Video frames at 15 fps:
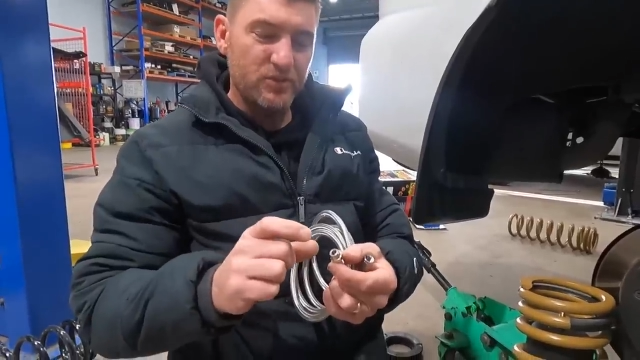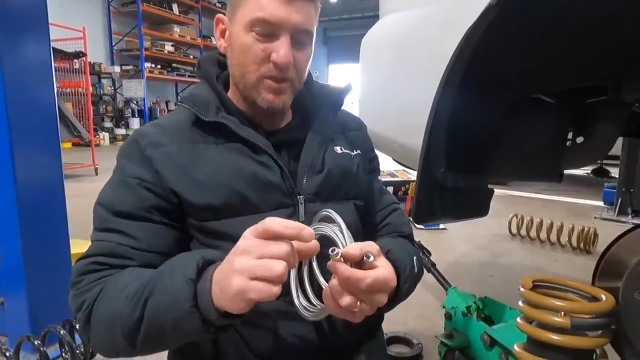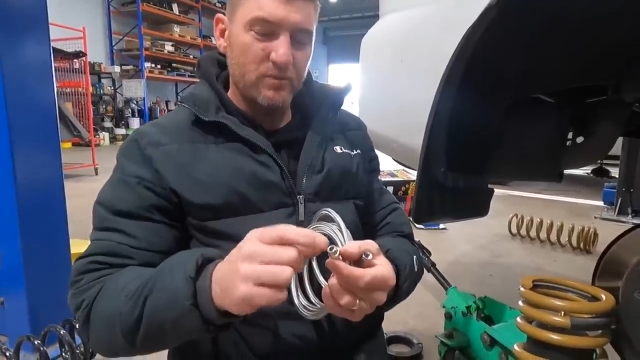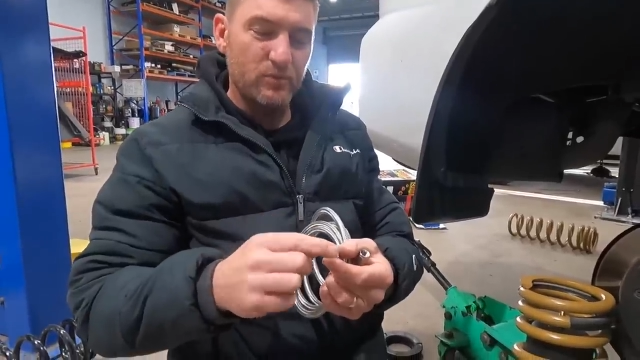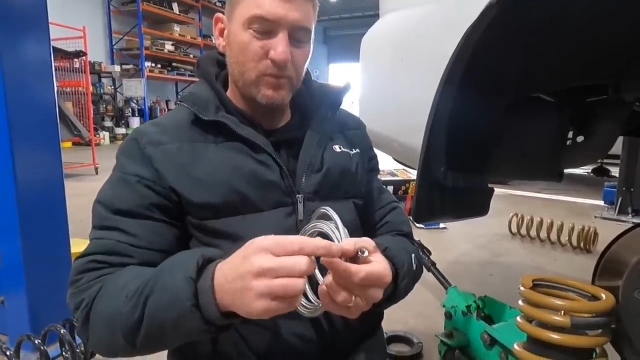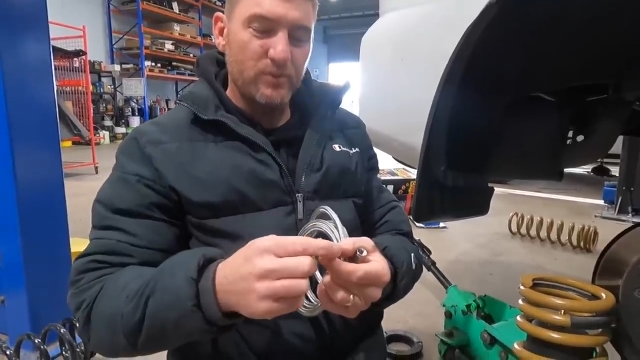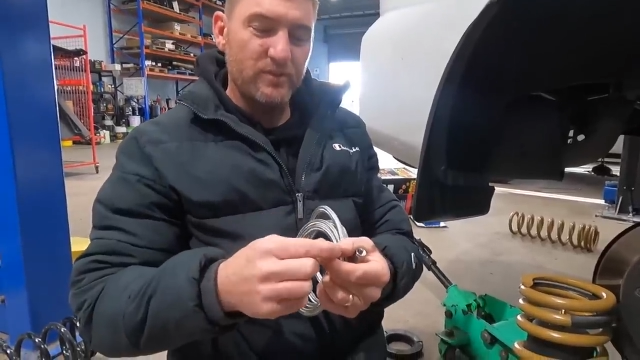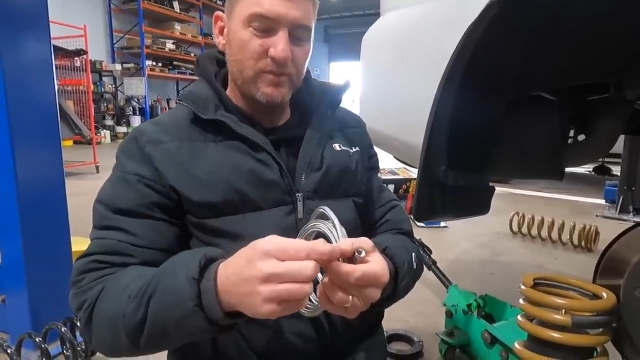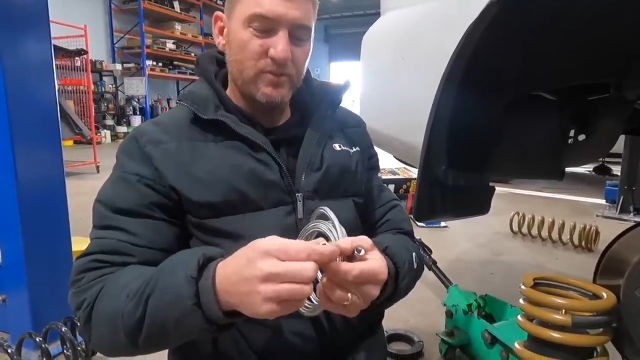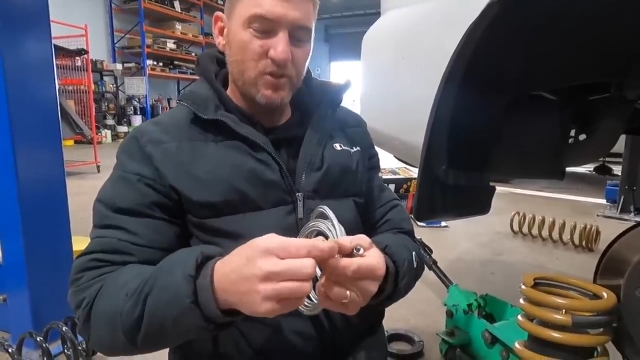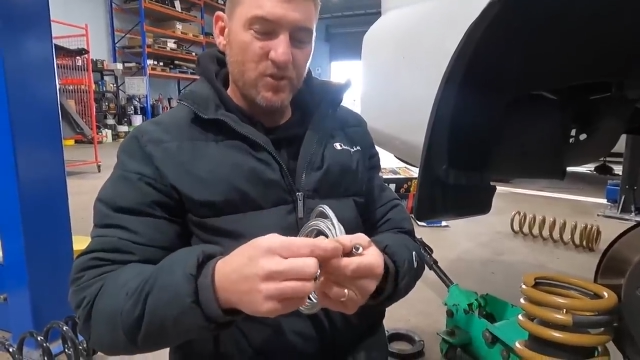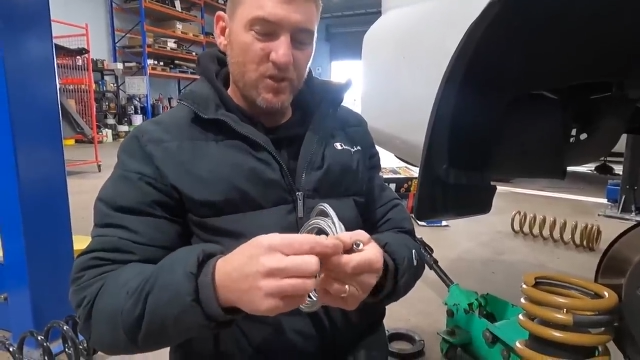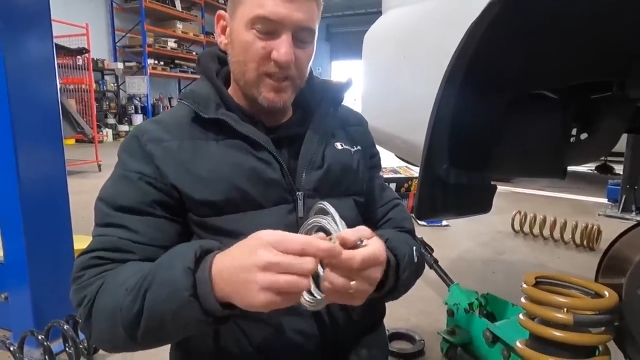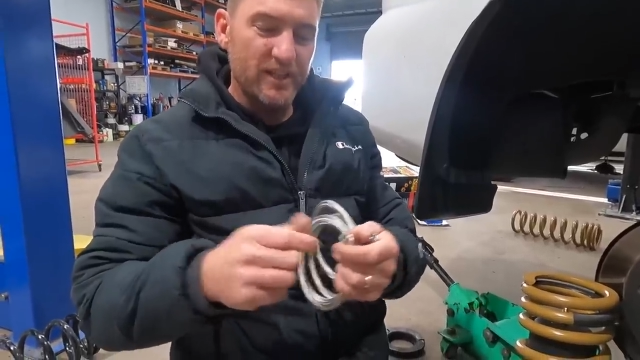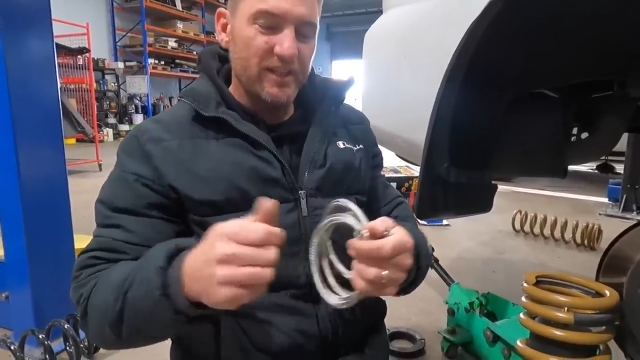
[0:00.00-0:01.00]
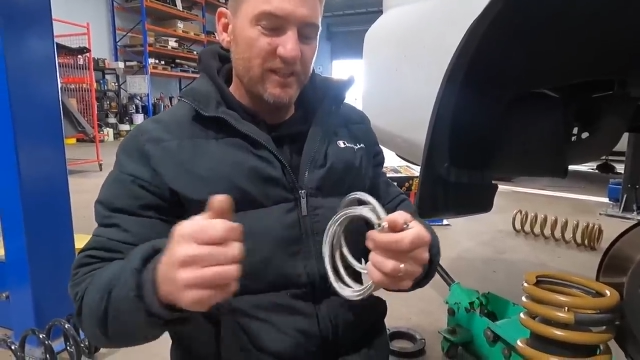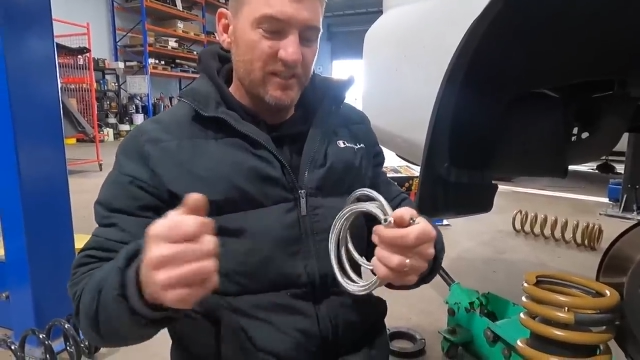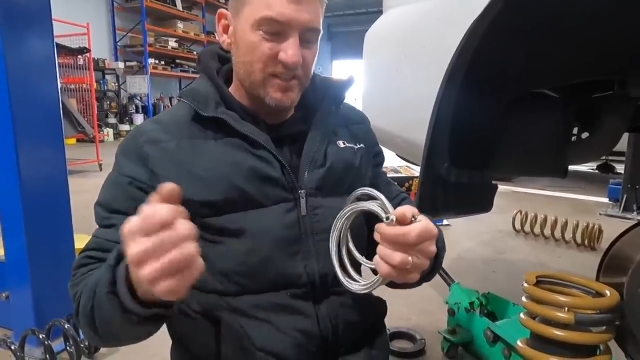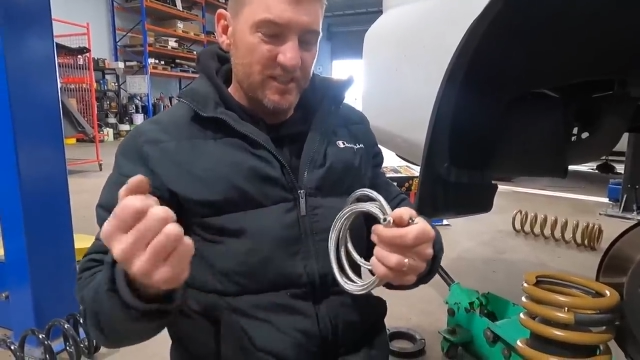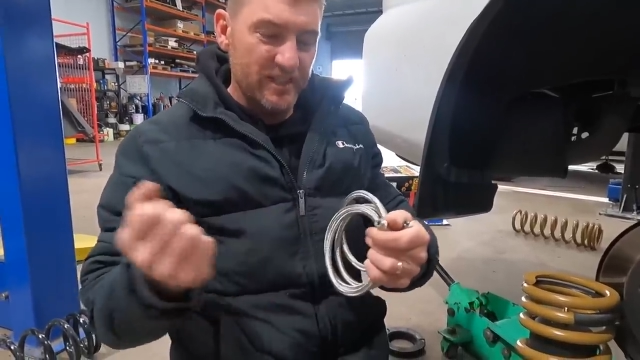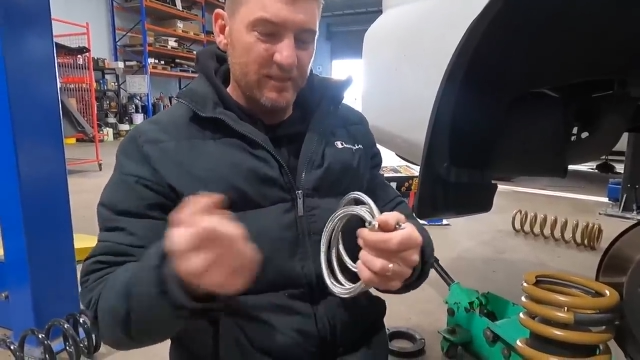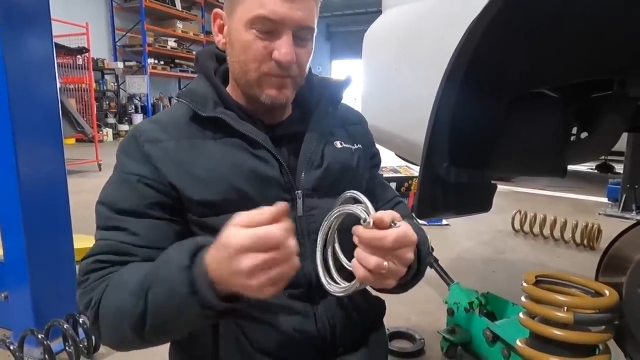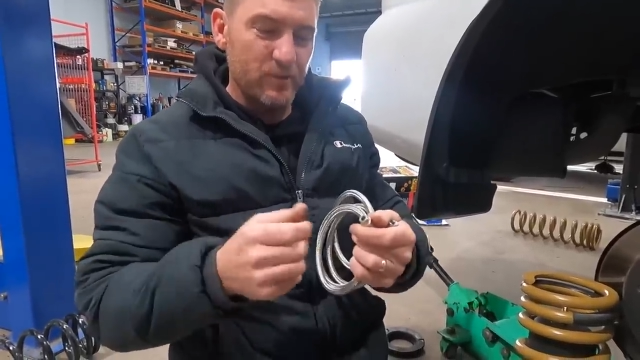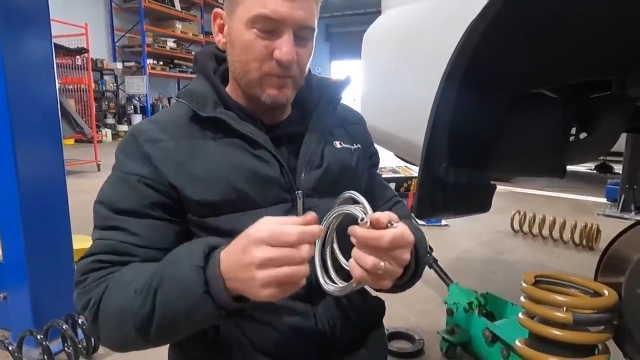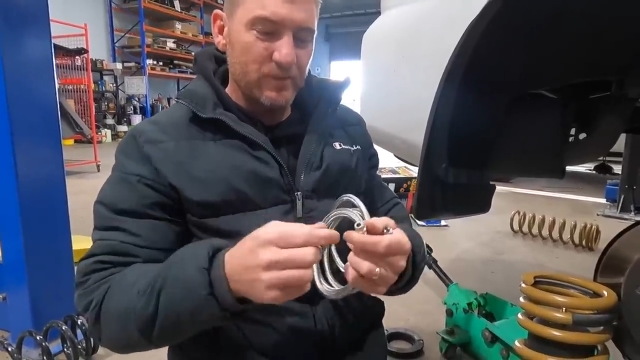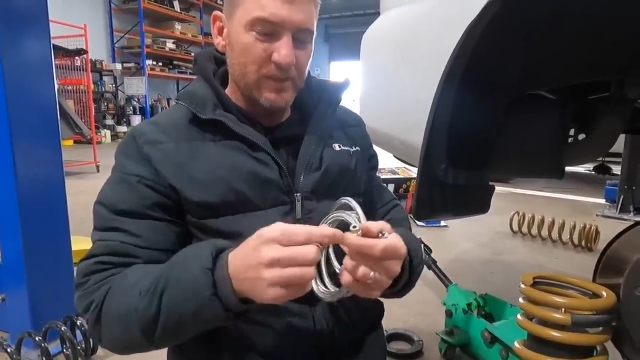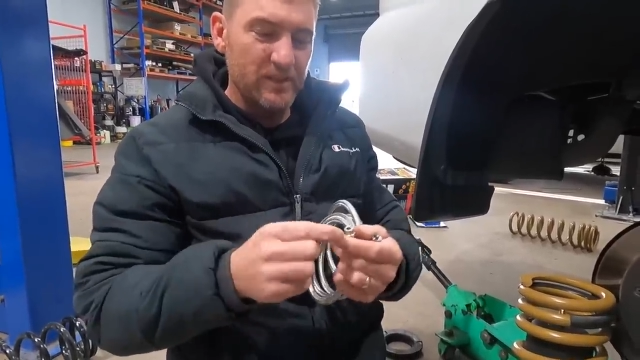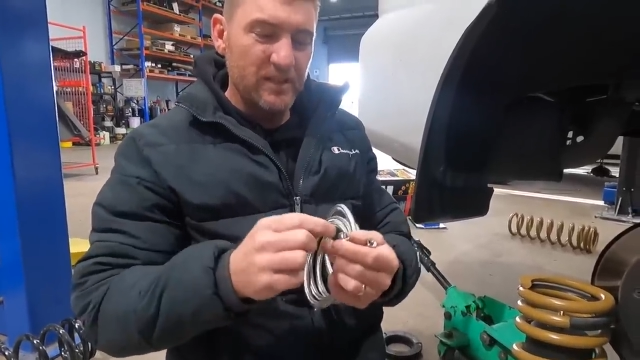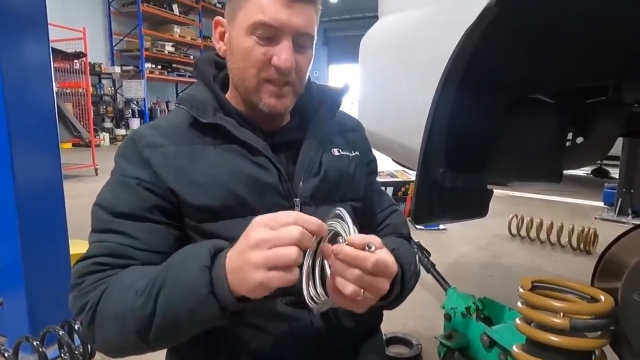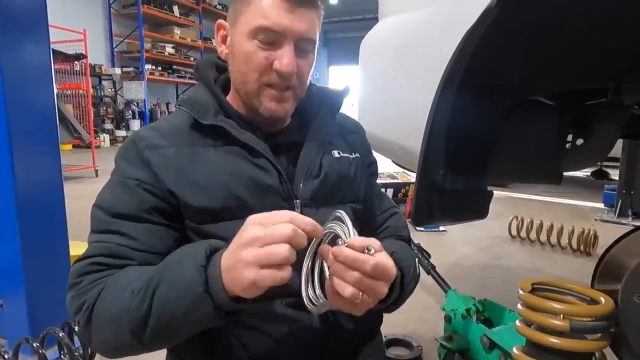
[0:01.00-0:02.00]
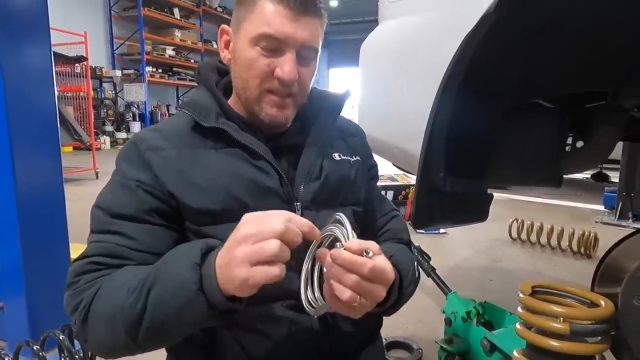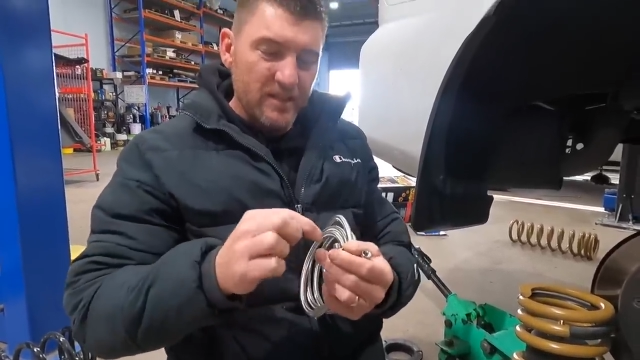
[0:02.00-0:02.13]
trouble with trying to get it to seat properly.